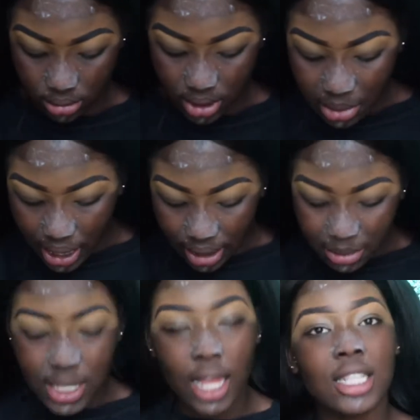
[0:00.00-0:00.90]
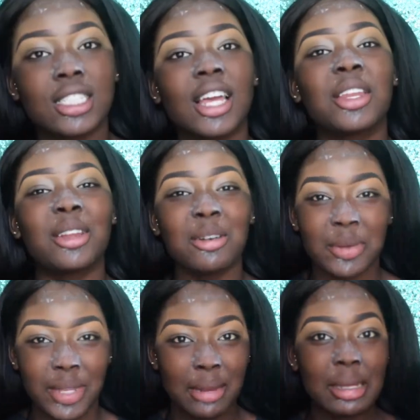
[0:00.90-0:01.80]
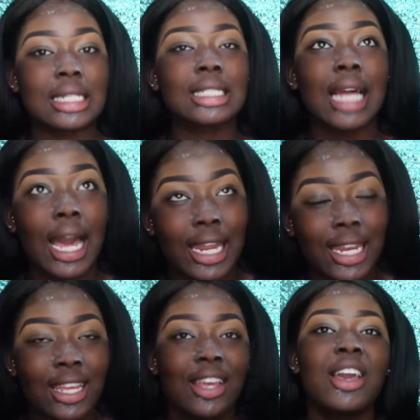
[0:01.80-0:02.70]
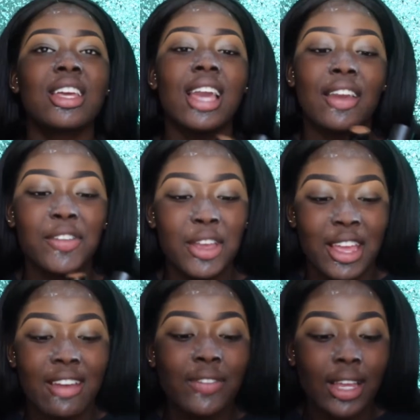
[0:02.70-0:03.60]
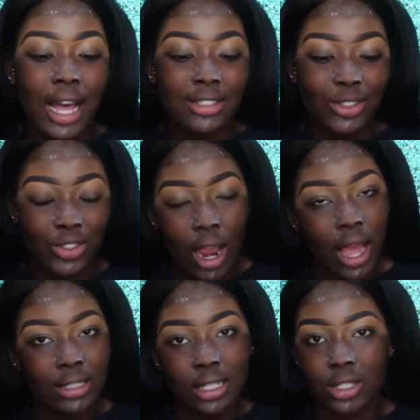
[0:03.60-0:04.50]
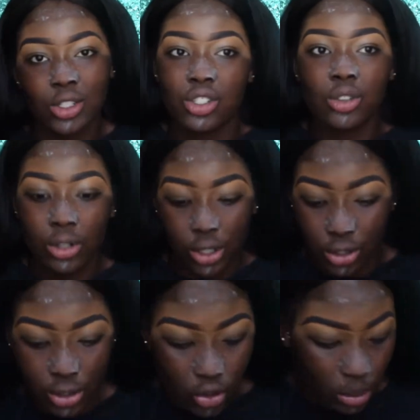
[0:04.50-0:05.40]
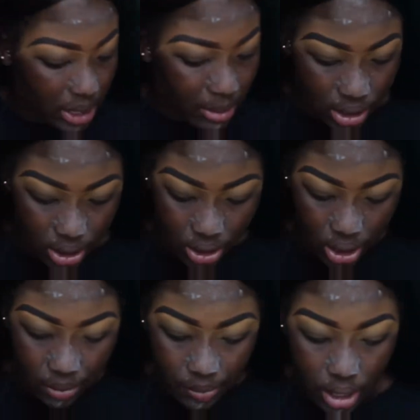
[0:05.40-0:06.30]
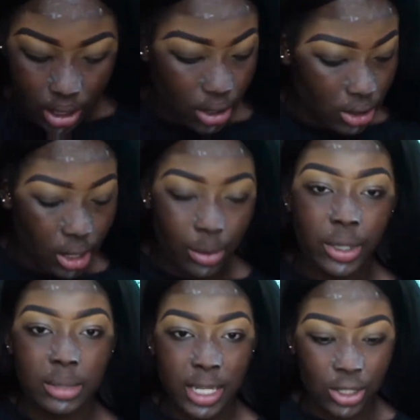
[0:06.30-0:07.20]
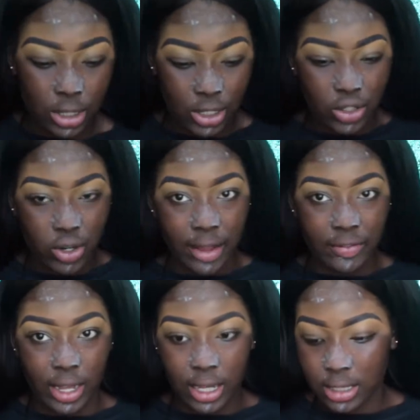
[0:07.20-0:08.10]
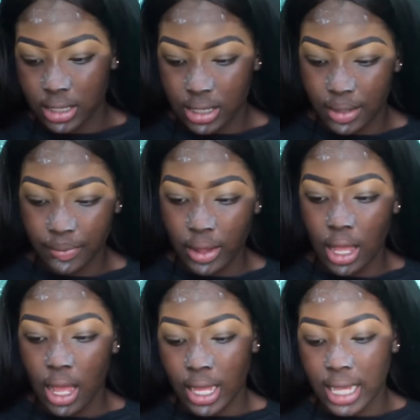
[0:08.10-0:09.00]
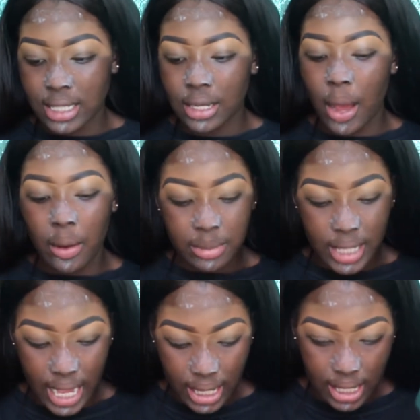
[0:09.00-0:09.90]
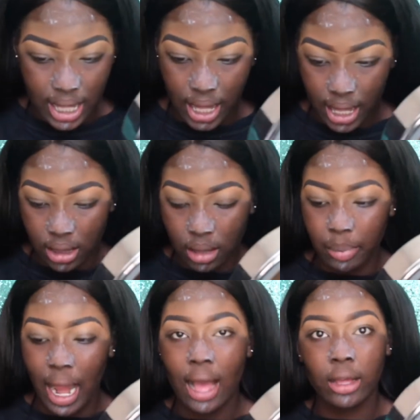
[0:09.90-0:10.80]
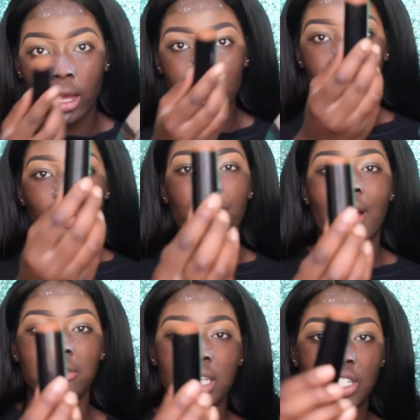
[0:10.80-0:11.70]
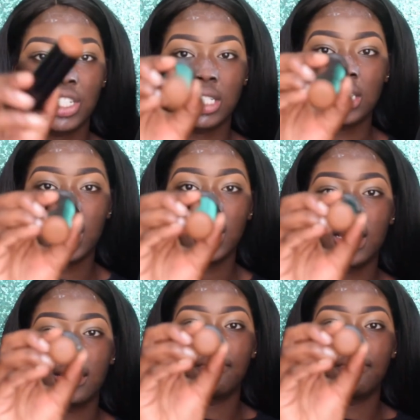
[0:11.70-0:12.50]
Okay, let me turn this down a little bit, I'm getting a bit excited. Yeah, if it hasn't dried then it's just not going to do the job it's meant to do. So always make sure it's dry first. Okay, so now I'm taking the black opal foundation stick